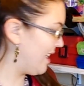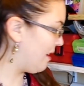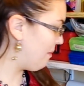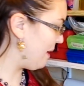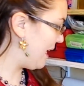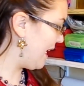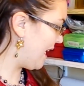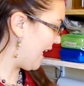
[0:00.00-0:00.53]
in
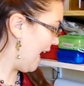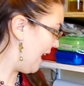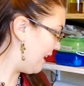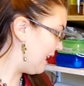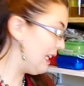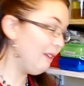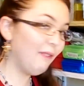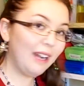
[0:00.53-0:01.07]
a minute
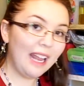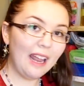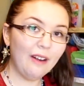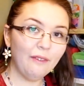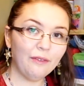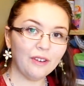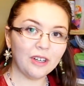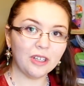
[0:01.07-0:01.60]
and leave it
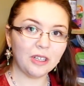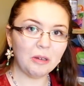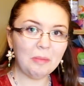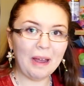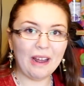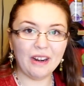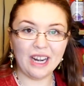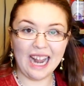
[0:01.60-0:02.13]
in for
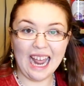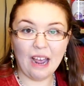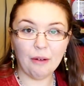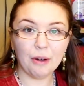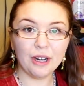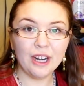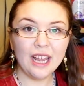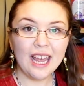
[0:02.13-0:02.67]
about an
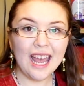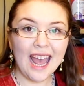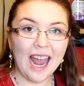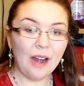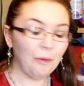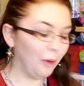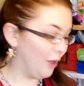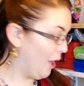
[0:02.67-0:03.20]
hour
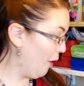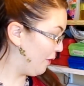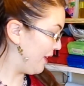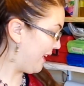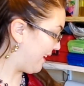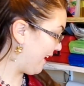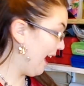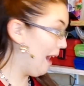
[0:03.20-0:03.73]
and it will coat
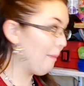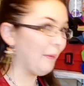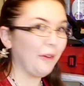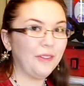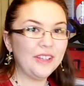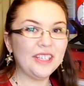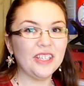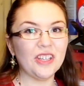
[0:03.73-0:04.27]
it in
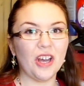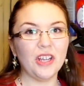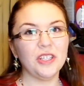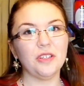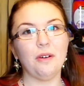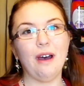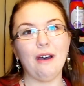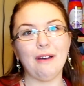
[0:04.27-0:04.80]
copper. This is
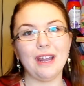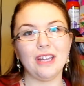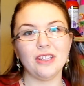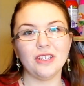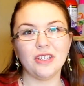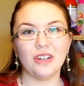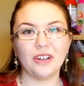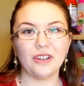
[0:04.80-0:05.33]
also how I
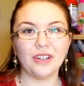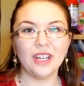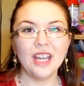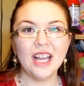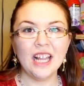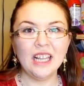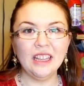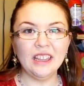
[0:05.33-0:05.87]
can turn
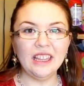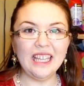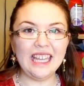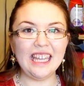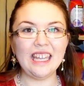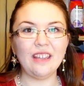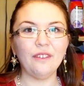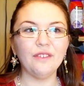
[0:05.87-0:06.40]

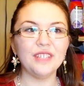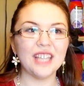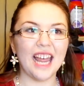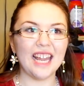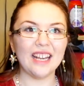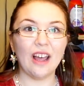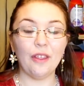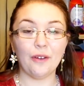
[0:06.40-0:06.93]
leaves
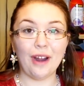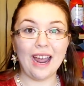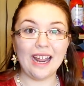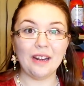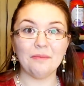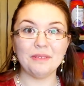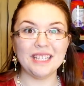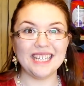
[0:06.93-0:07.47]
and other
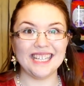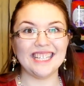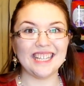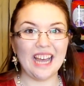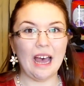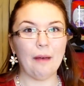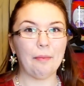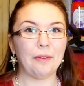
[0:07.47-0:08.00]
items
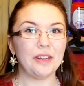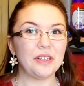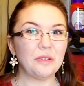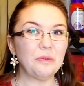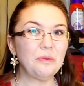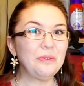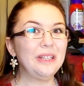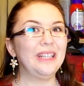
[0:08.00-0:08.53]
into copper. It's
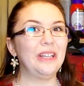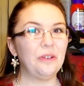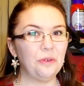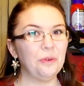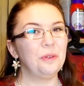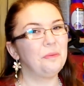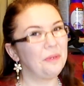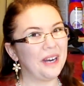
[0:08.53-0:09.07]
a really cool